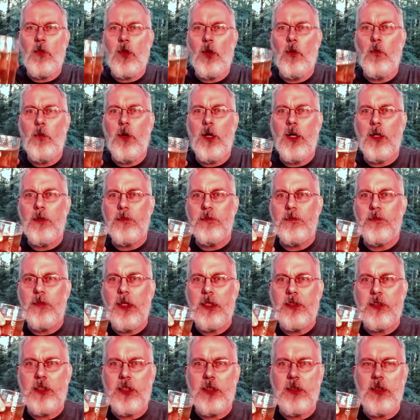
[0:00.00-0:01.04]
Well,
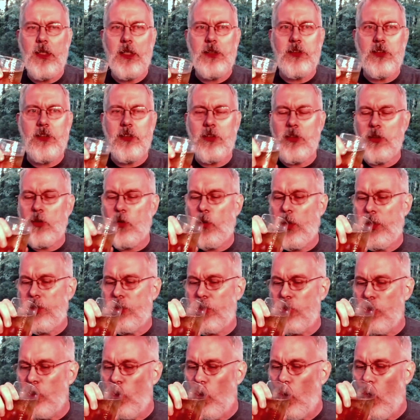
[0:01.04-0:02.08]
that's that's a good
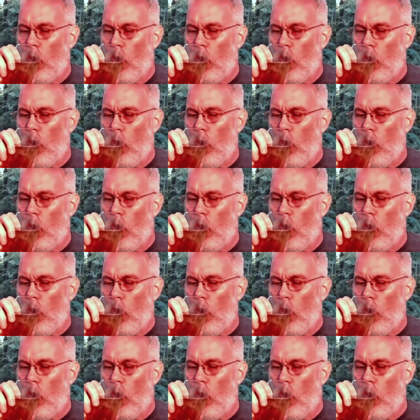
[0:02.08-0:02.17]
question.